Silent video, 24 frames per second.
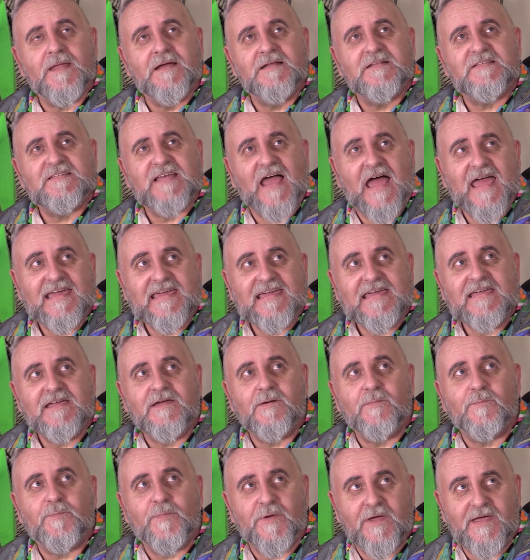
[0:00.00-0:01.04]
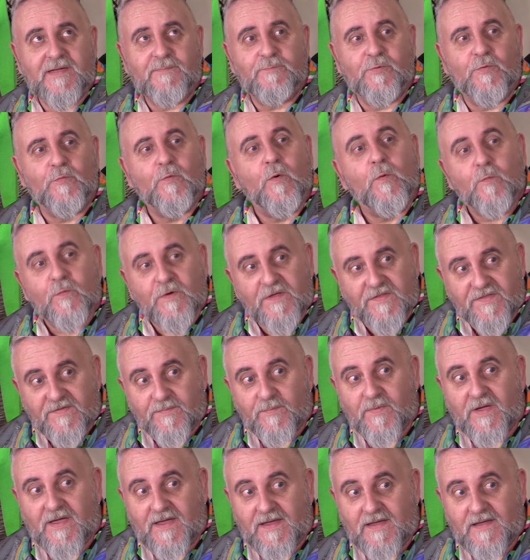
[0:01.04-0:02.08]
taking people
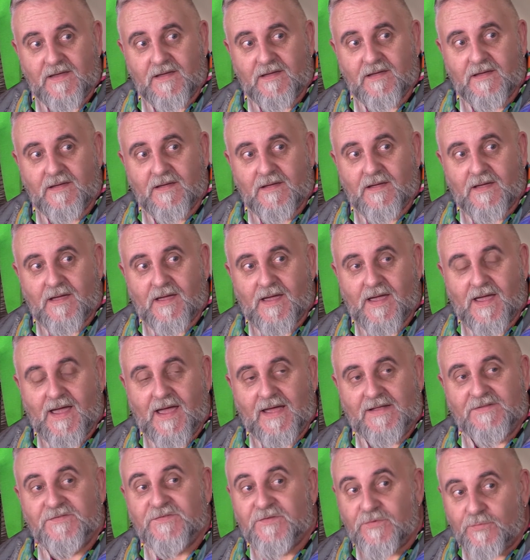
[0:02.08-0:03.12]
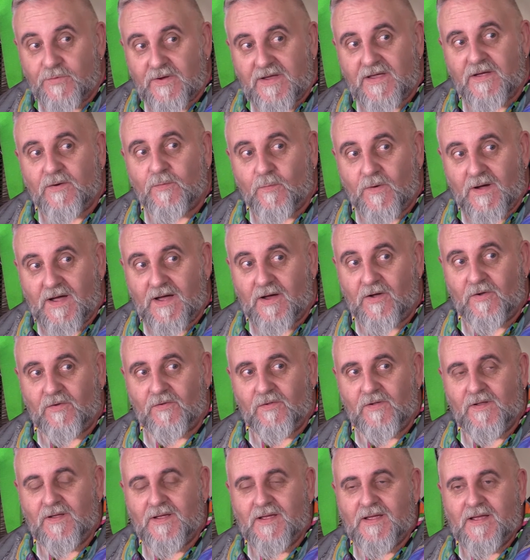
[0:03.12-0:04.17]
with me and doing it
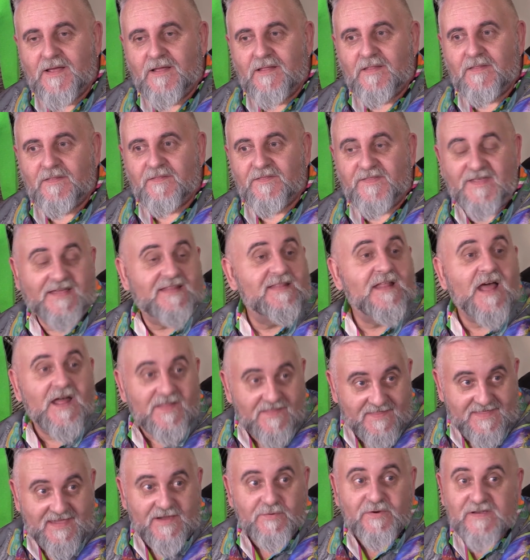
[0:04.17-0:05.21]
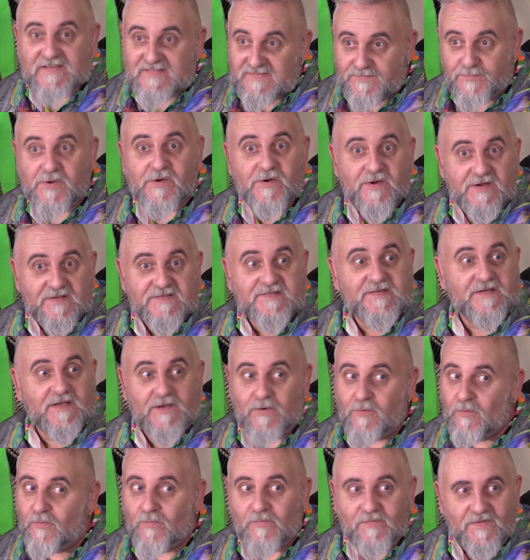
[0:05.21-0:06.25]
well, then they're
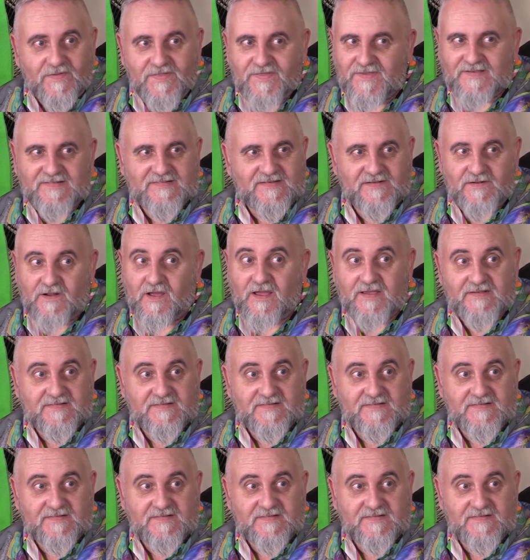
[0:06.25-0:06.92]
experiencing all the things that I